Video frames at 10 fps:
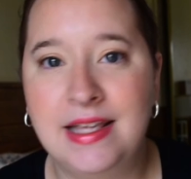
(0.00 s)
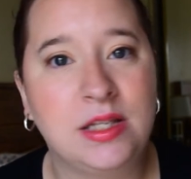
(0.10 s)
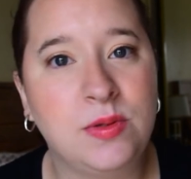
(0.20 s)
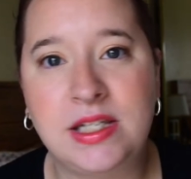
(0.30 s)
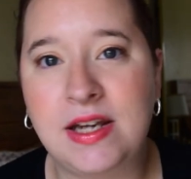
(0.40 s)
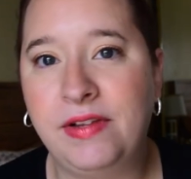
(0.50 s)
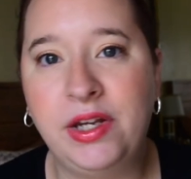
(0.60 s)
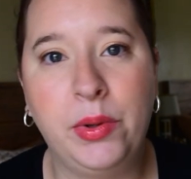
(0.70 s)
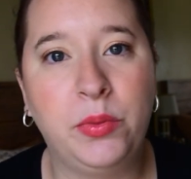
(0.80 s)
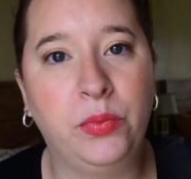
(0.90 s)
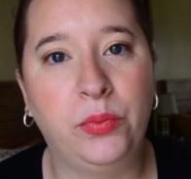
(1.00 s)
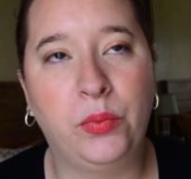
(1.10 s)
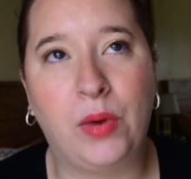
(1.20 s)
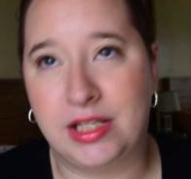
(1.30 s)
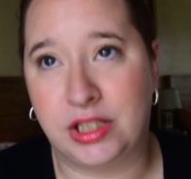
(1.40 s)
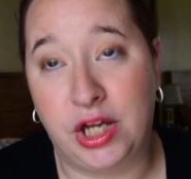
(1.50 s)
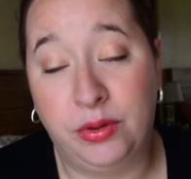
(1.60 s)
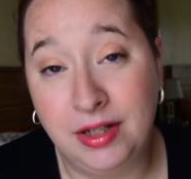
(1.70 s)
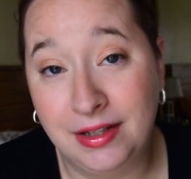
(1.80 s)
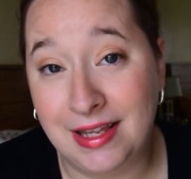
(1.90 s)
This one's definitely going way
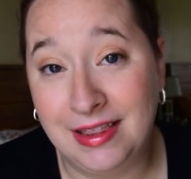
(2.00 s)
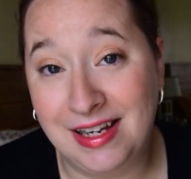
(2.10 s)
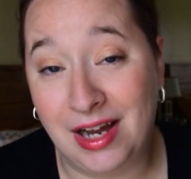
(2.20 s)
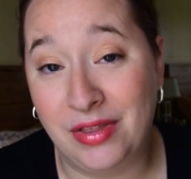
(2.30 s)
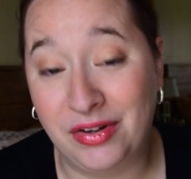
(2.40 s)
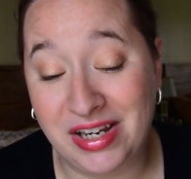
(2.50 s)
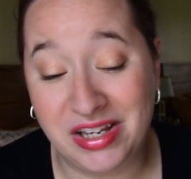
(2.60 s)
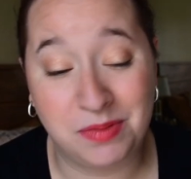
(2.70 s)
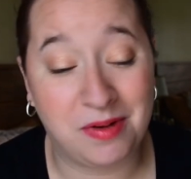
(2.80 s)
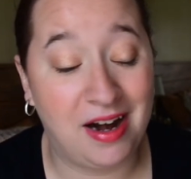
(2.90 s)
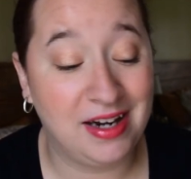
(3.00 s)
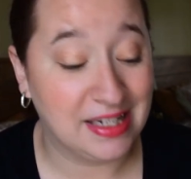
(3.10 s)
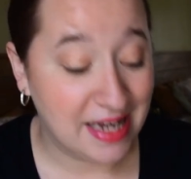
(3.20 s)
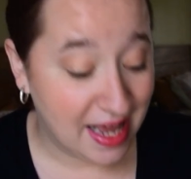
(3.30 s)
slower than the other Kiehl's product.